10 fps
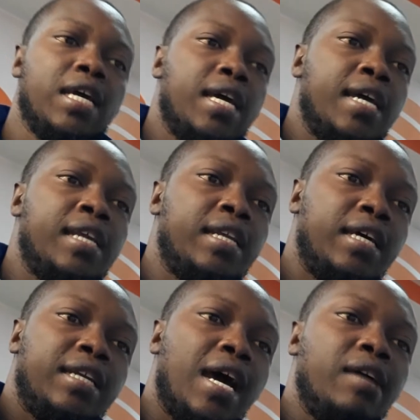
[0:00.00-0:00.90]

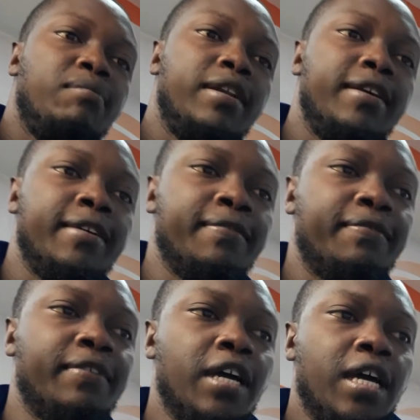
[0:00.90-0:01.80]
And I believe